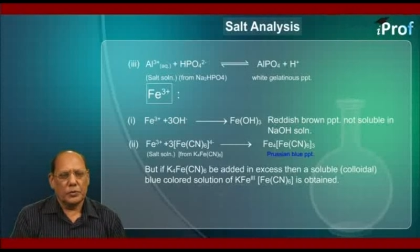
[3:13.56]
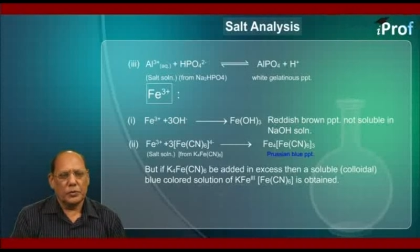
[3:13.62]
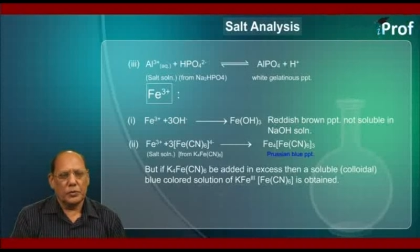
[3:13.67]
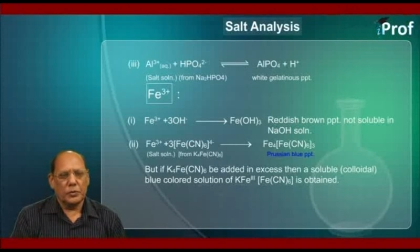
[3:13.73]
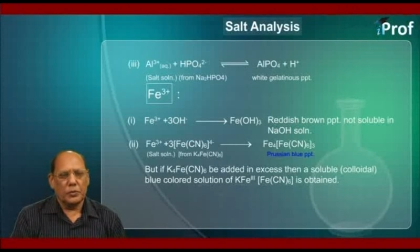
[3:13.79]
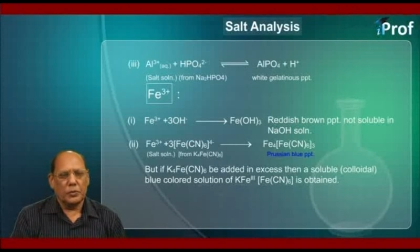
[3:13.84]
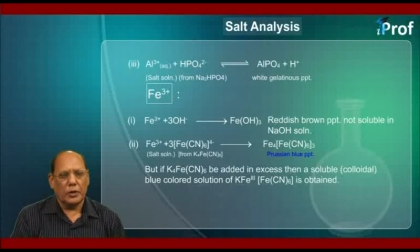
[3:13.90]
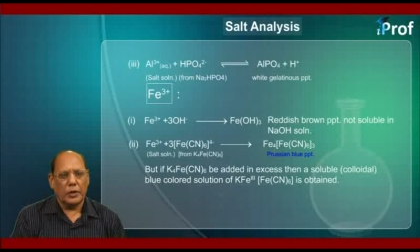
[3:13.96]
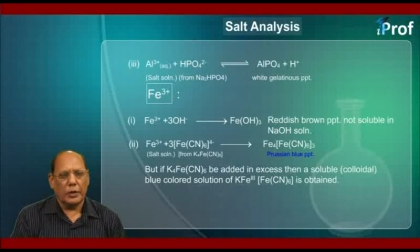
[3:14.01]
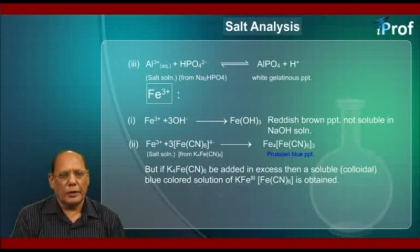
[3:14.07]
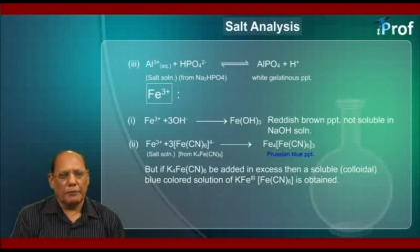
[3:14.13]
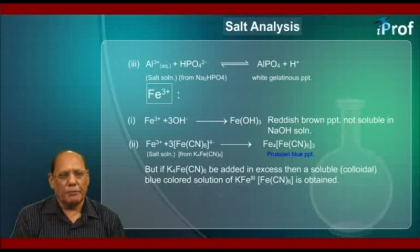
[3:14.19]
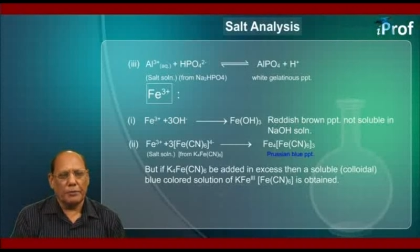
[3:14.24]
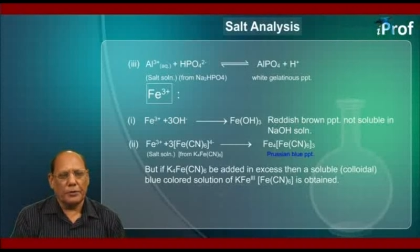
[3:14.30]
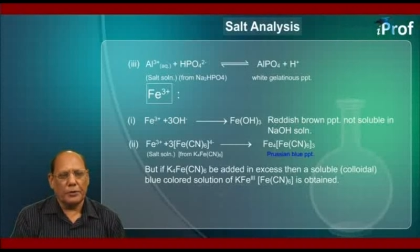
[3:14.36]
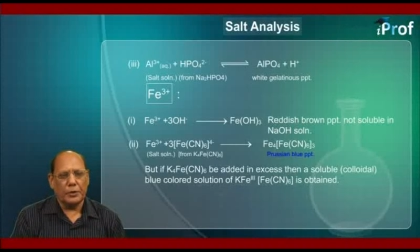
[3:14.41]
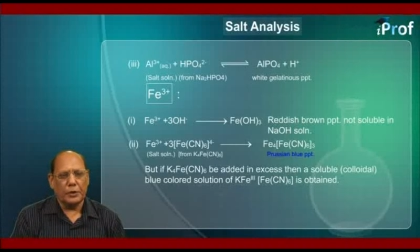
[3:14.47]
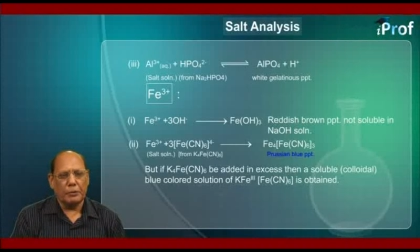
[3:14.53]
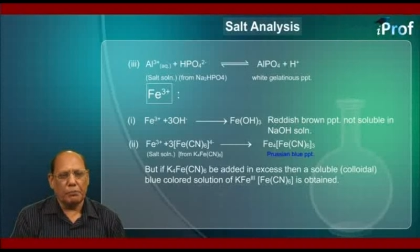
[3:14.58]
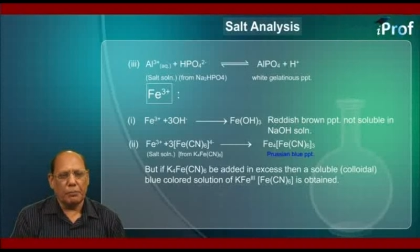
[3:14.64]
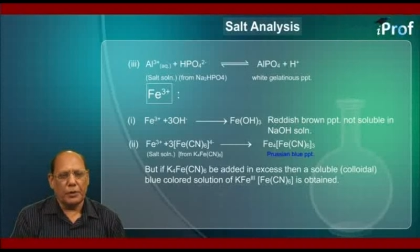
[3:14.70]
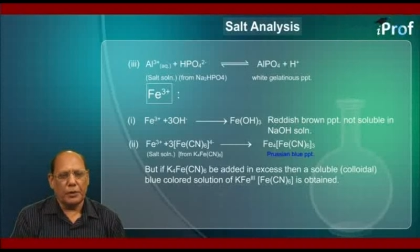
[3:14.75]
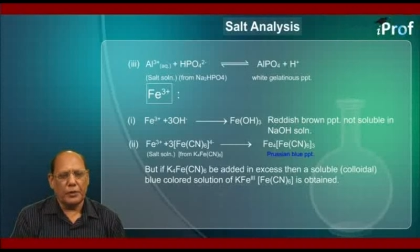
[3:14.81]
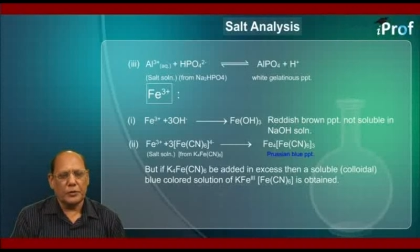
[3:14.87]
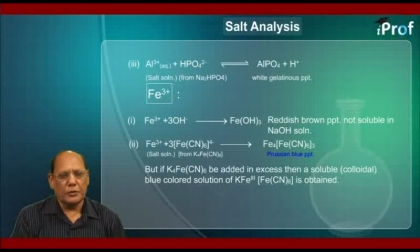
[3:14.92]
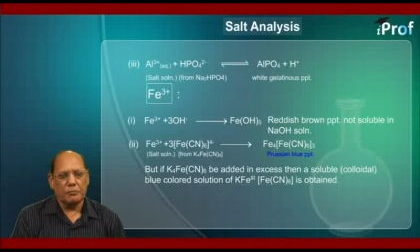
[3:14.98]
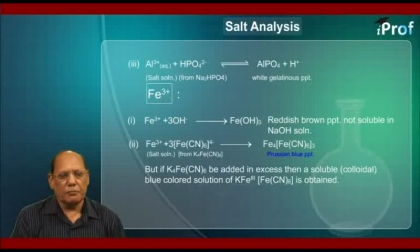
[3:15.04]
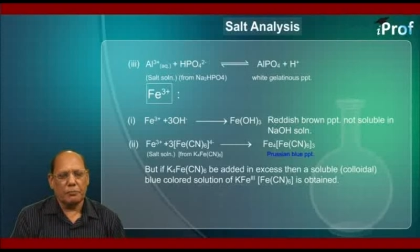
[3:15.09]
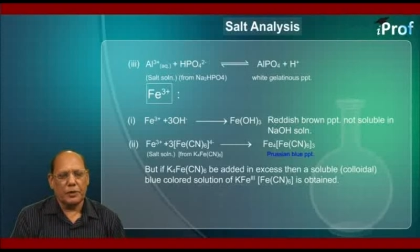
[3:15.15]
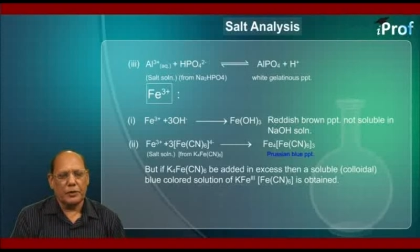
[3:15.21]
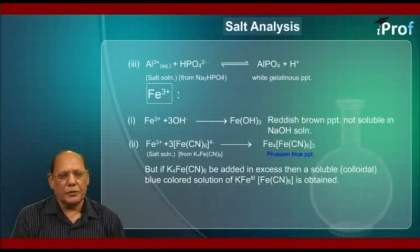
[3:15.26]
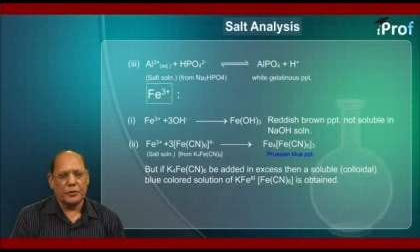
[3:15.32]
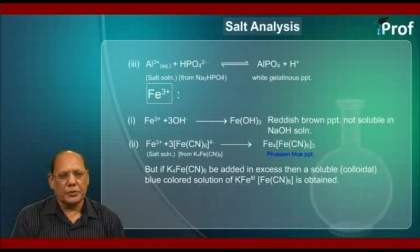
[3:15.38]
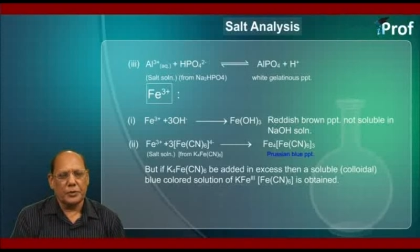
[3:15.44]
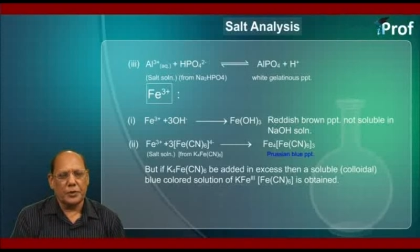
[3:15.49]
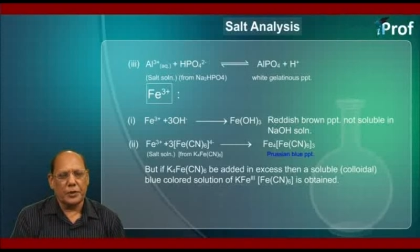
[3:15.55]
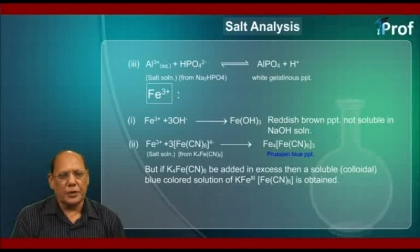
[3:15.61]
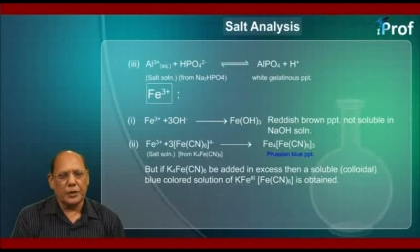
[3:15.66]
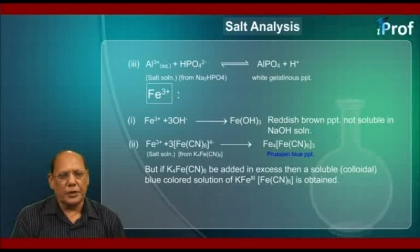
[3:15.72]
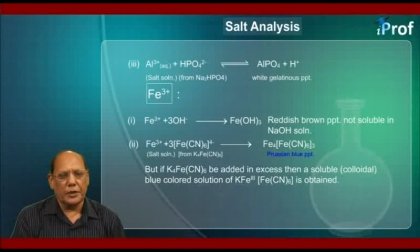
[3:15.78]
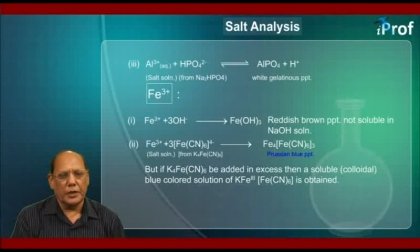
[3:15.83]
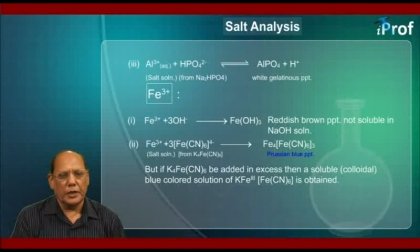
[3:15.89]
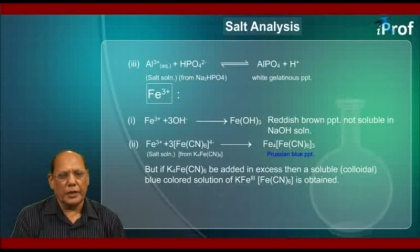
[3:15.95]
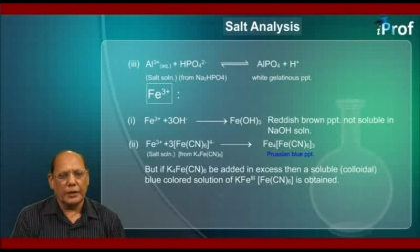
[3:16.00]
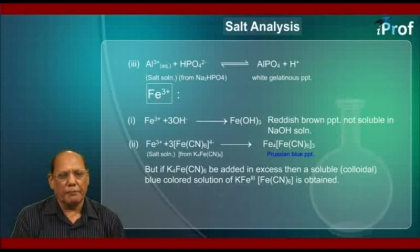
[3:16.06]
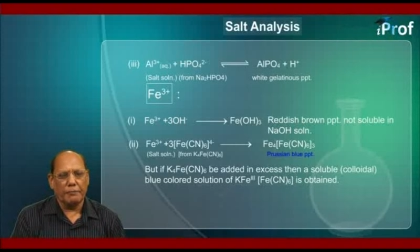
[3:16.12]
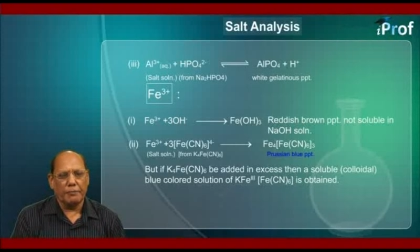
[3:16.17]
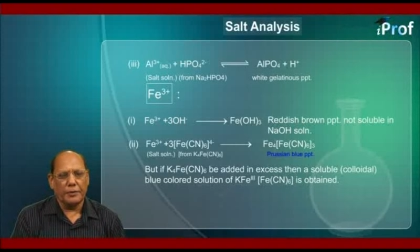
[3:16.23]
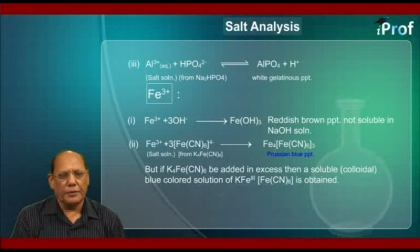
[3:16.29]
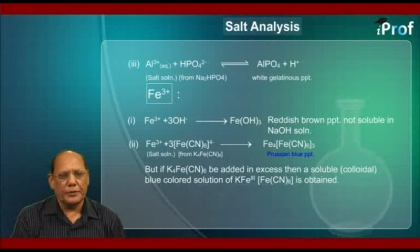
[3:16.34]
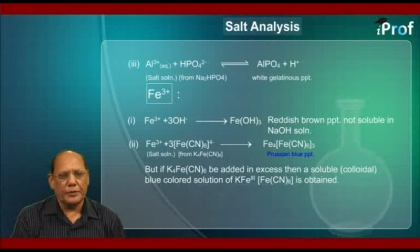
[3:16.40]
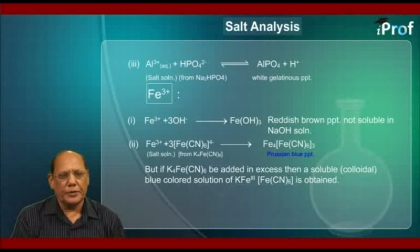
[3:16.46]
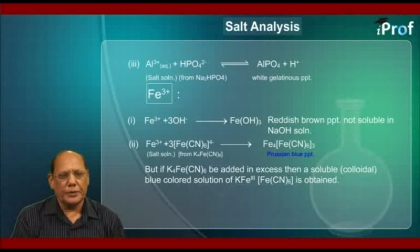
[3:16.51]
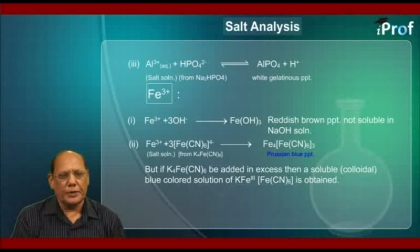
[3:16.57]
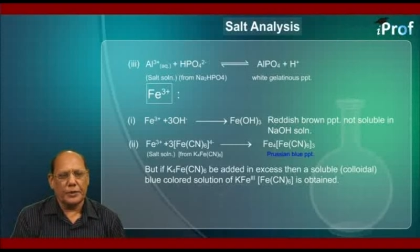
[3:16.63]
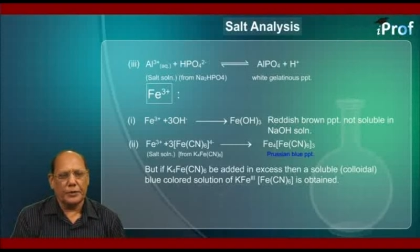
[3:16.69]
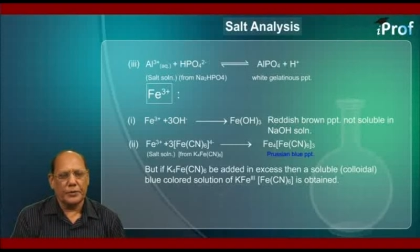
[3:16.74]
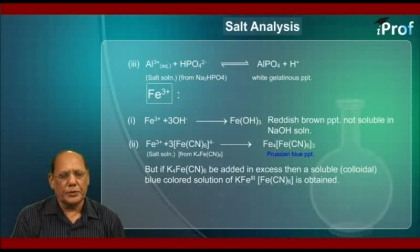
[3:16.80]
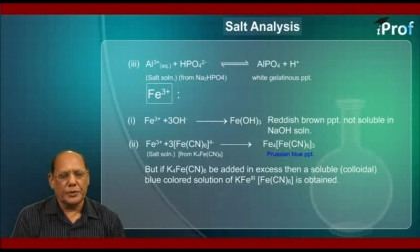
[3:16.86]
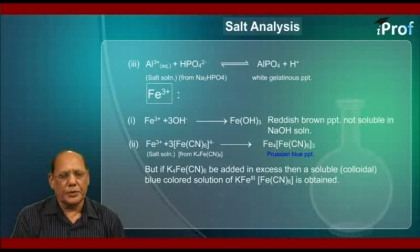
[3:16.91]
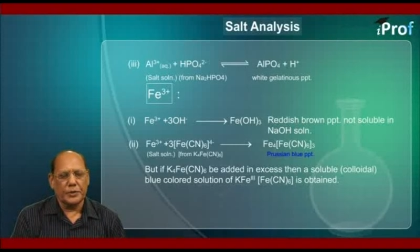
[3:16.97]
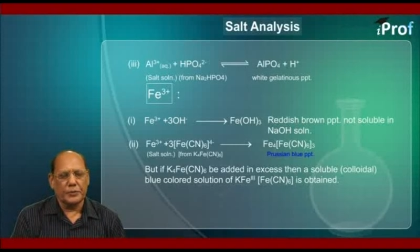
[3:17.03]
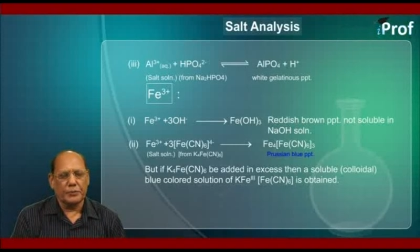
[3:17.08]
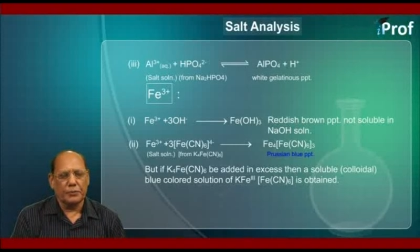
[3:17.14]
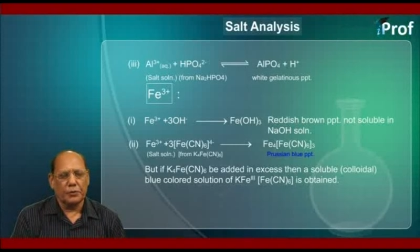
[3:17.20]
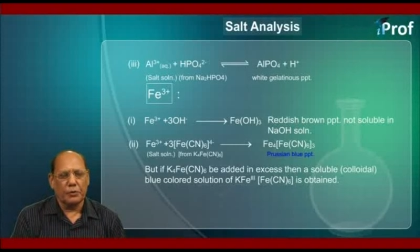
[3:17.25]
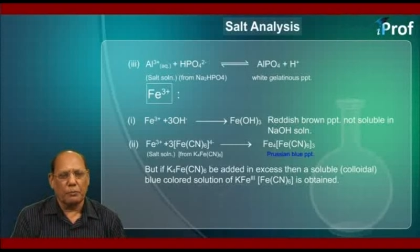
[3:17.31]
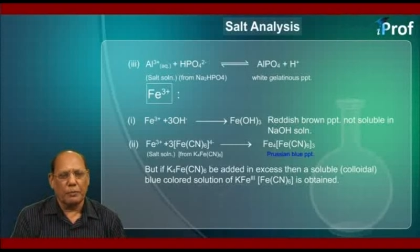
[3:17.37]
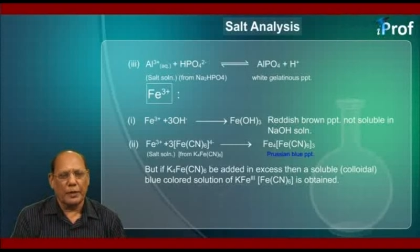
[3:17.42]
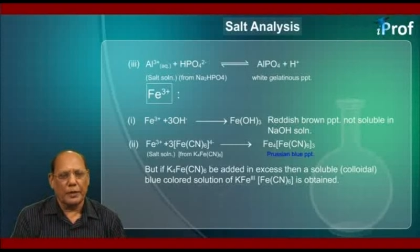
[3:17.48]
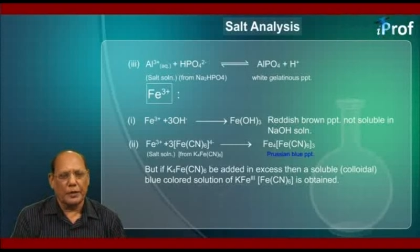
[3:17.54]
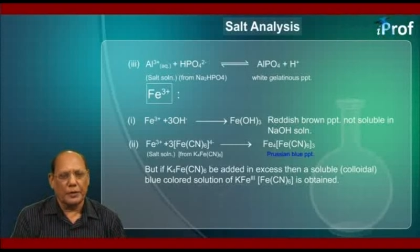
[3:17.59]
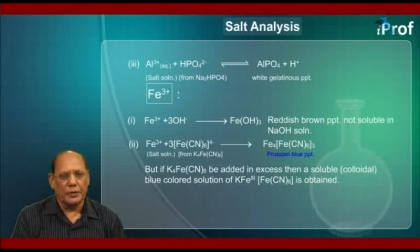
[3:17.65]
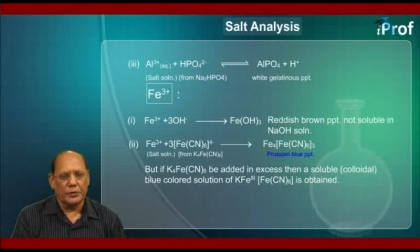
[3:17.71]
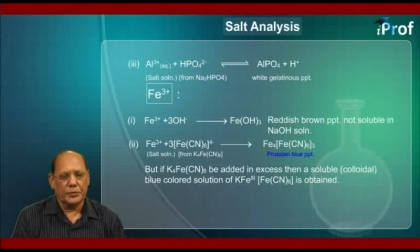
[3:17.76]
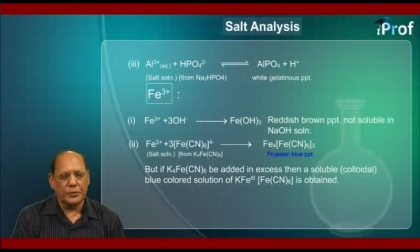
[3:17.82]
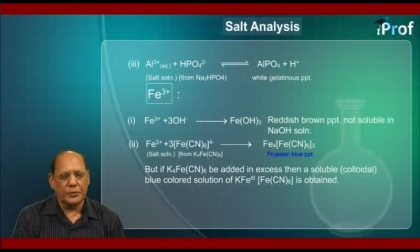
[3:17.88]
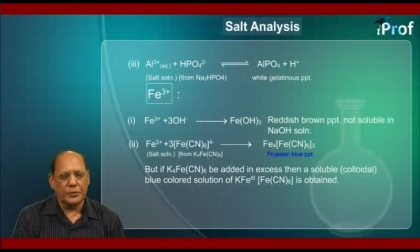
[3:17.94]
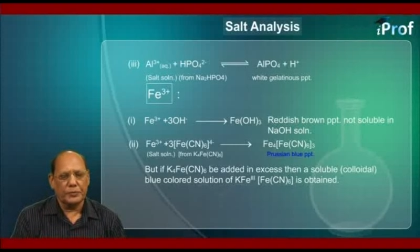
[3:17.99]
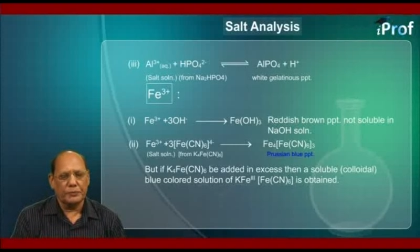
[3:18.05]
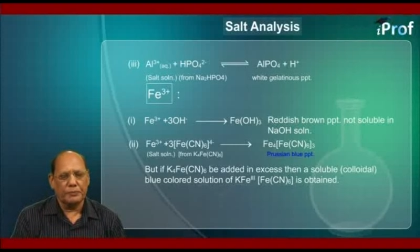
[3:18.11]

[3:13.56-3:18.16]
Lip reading: So Fe3 plus 3FeCN6 4 minus.